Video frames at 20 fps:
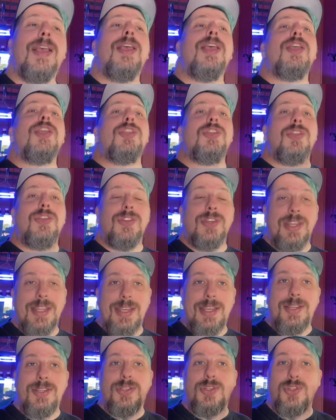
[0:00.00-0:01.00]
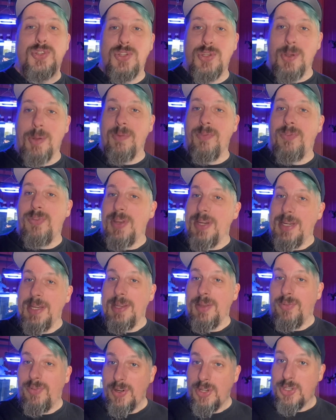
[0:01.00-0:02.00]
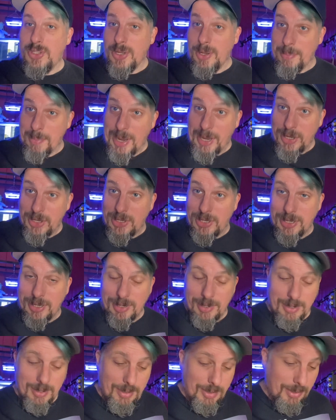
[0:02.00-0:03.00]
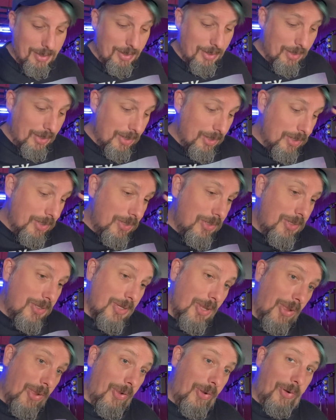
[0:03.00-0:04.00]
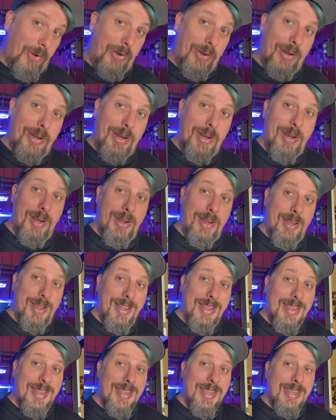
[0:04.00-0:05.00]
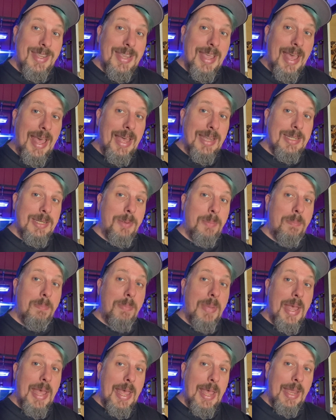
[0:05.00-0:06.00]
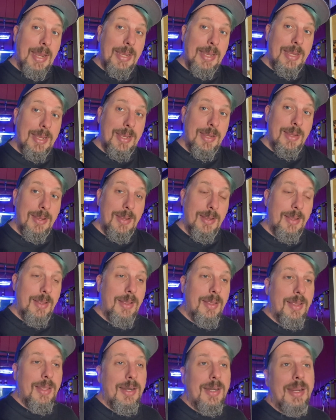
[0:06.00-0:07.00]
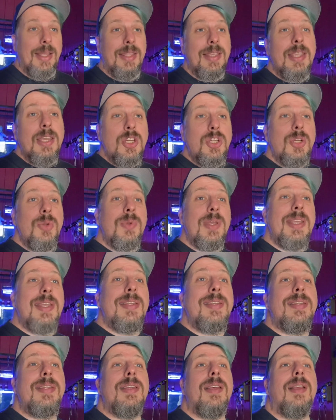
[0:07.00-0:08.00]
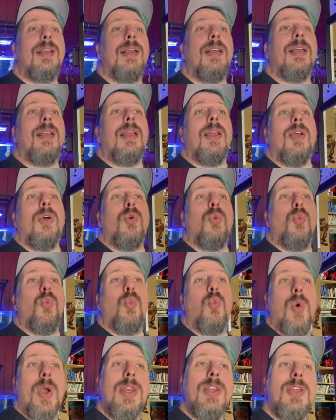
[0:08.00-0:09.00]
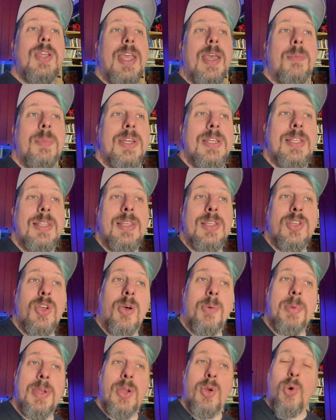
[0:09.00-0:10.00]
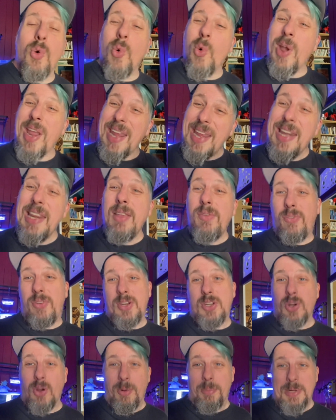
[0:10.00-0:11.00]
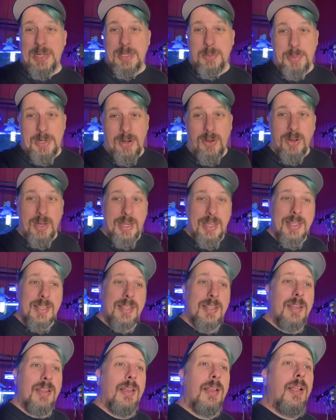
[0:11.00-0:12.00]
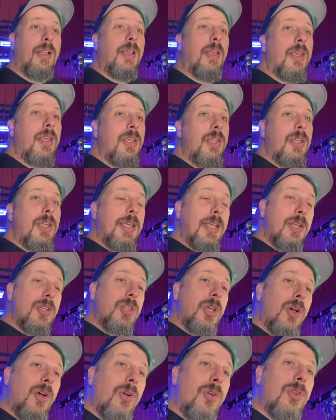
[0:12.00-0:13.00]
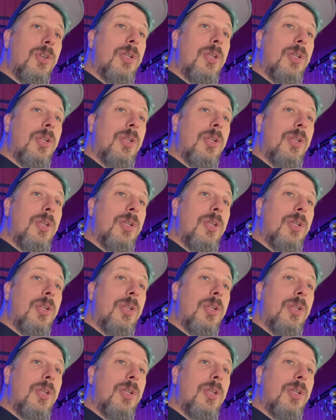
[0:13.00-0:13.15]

you need to stop feeding your fish so much. So, cut back. Now the issue is, when you come into this hobby, or any fish hobby to be honest, you get told,